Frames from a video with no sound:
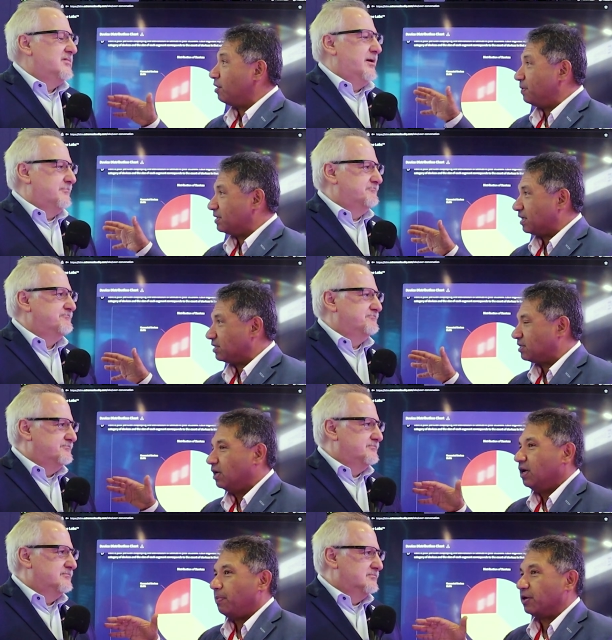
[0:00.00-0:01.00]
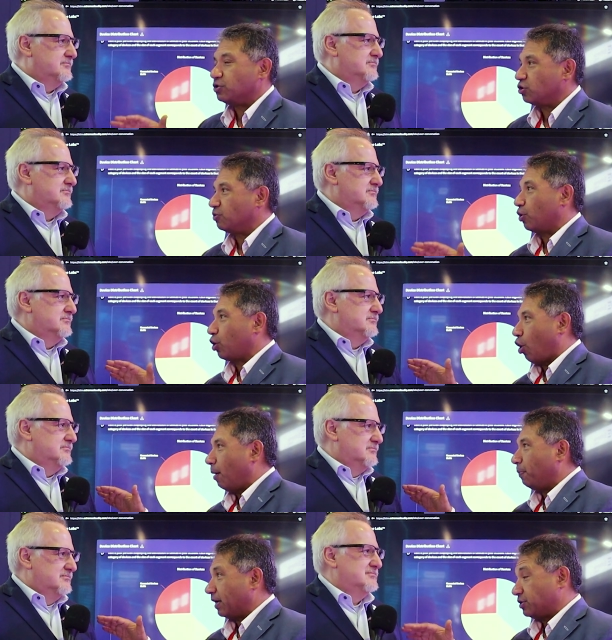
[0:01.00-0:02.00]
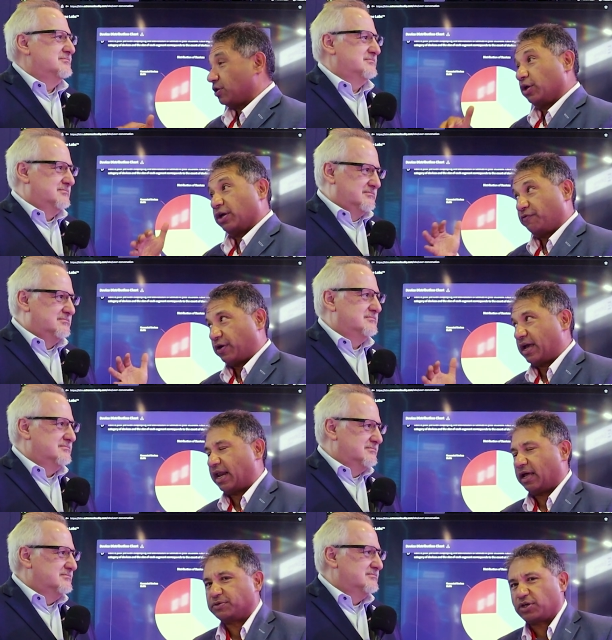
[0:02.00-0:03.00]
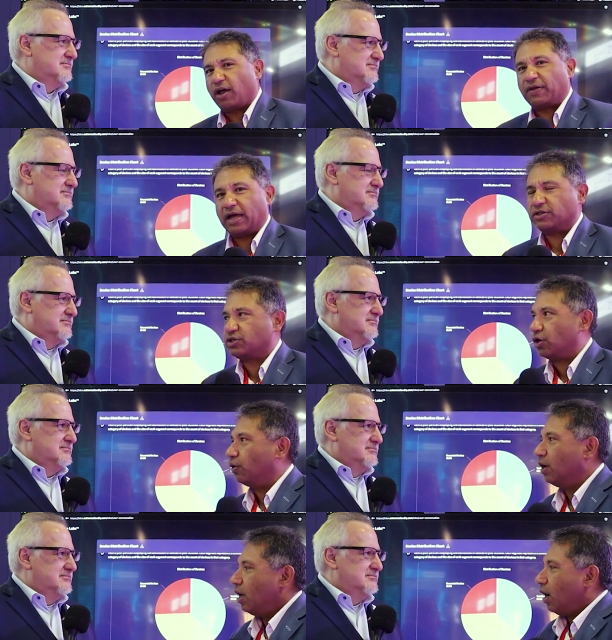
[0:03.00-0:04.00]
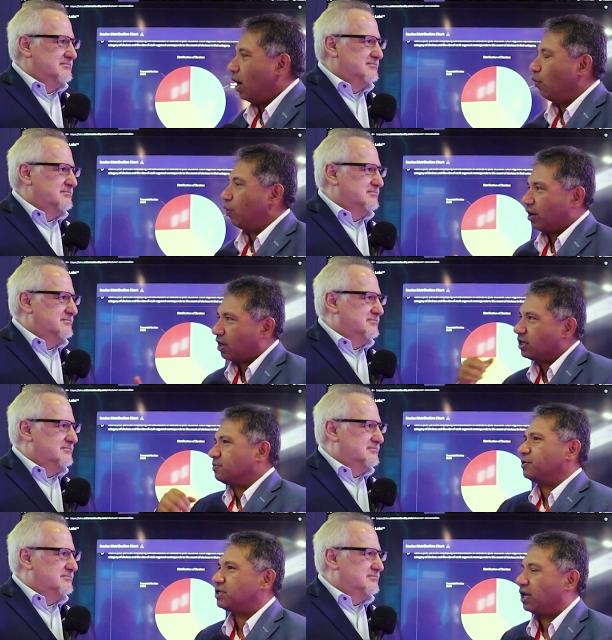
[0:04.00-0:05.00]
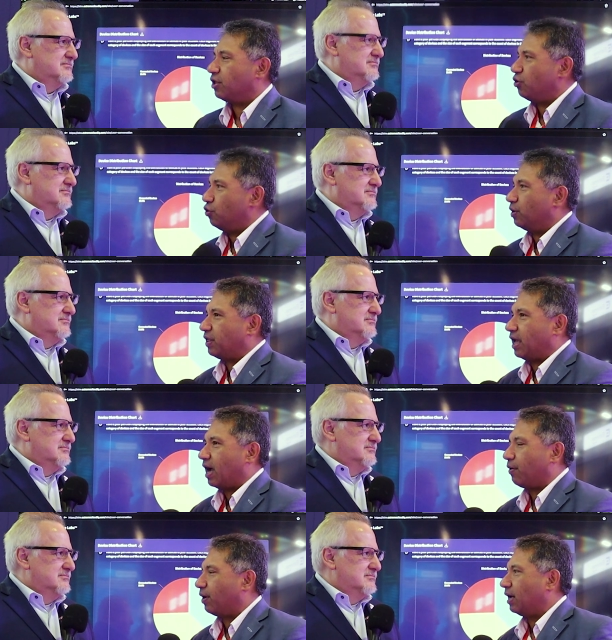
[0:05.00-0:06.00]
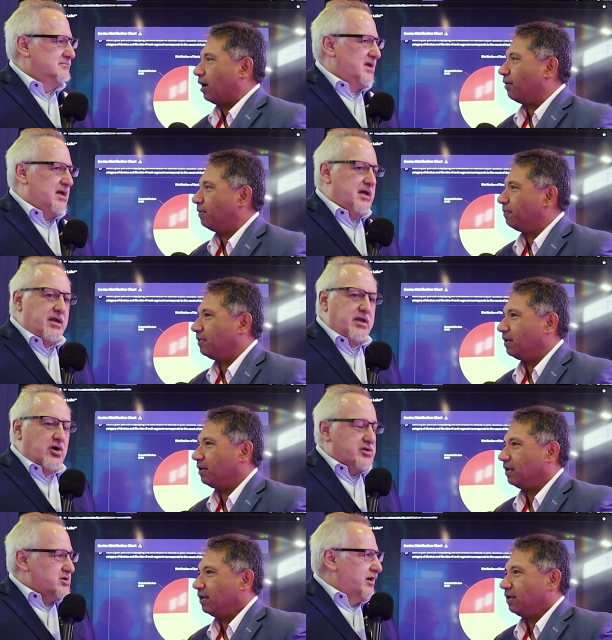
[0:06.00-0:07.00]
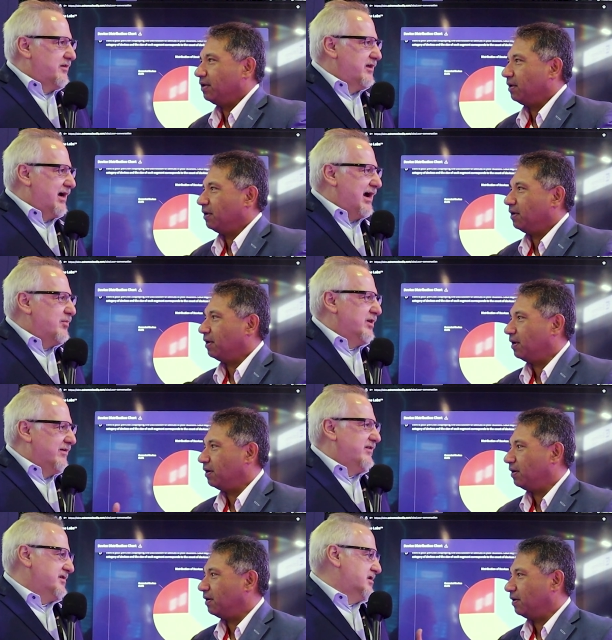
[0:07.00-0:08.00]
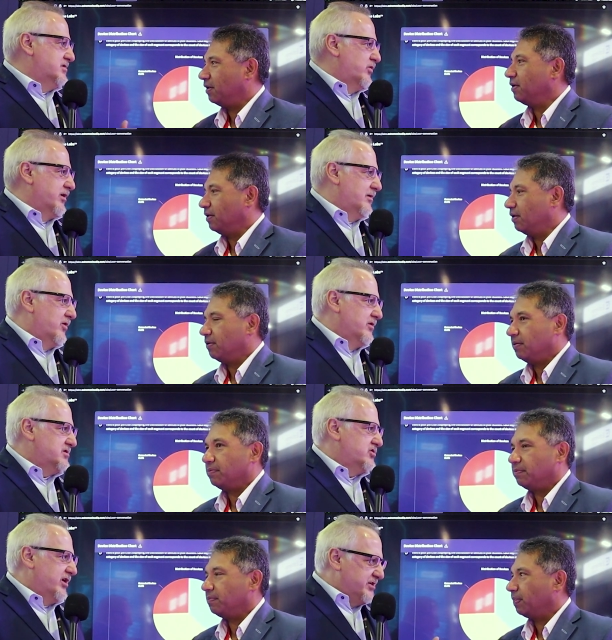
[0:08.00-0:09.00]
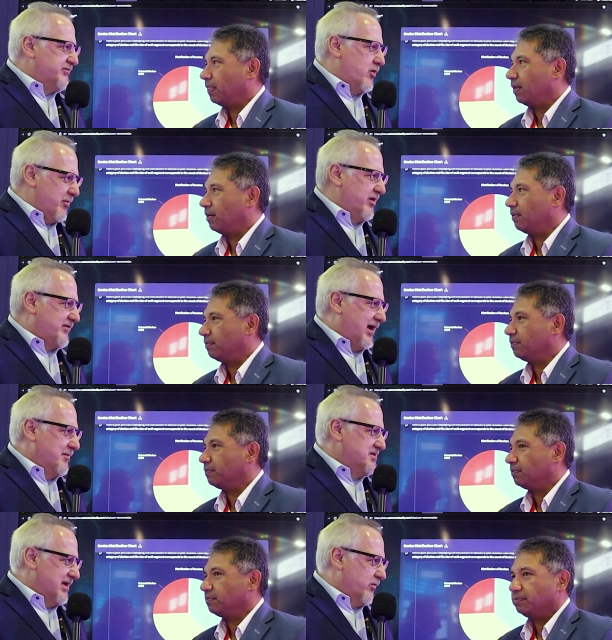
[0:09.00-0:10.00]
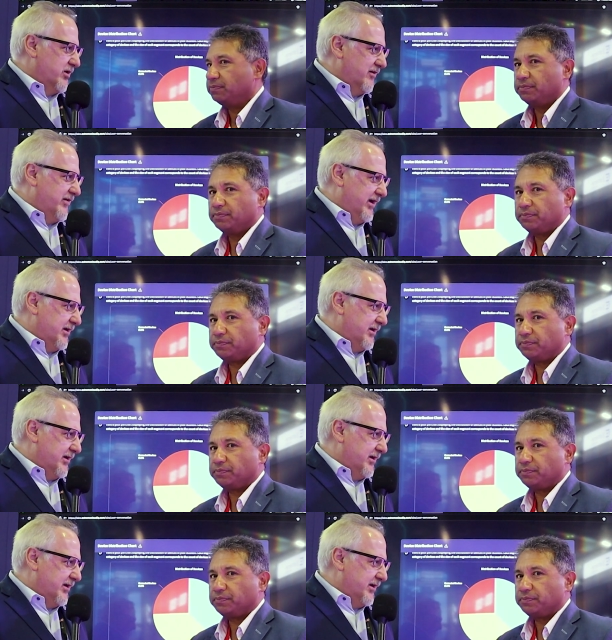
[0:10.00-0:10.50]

Speaker 1: to the business, but it's also more complex, and so they're looking for AI to help solve that. And so, uh, what are customers telling you with AI
Speaker 2: right now? You know, so th- I believe this is one of the most transformative times that we're living